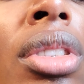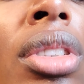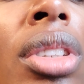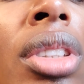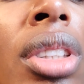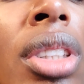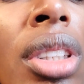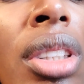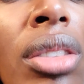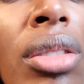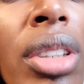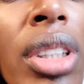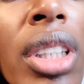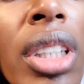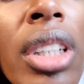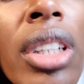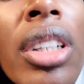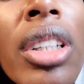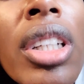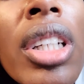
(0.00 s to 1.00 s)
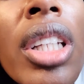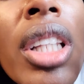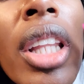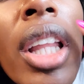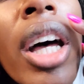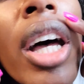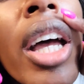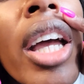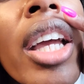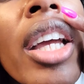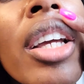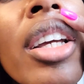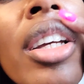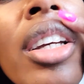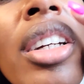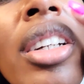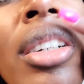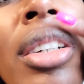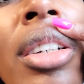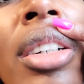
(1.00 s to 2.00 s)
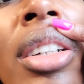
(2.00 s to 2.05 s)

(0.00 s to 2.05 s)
this is what they're looking like.